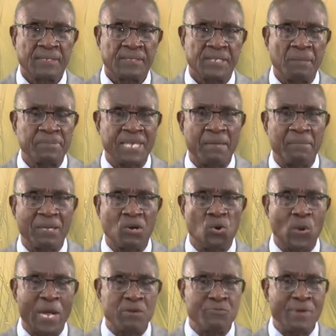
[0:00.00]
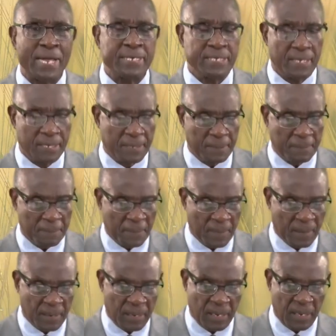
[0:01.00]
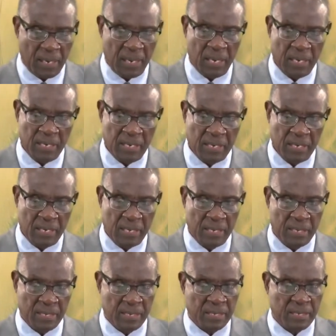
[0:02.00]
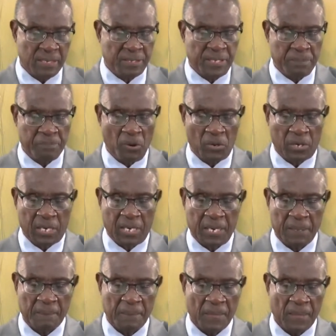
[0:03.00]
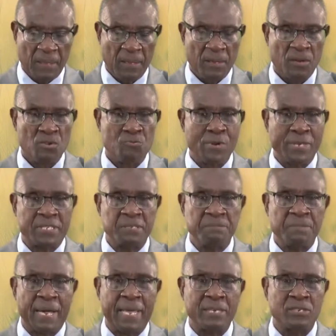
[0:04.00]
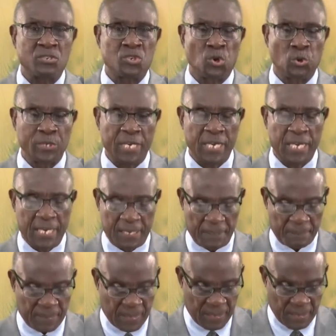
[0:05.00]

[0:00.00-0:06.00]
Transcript: Some time ago, I read in the book written by Jody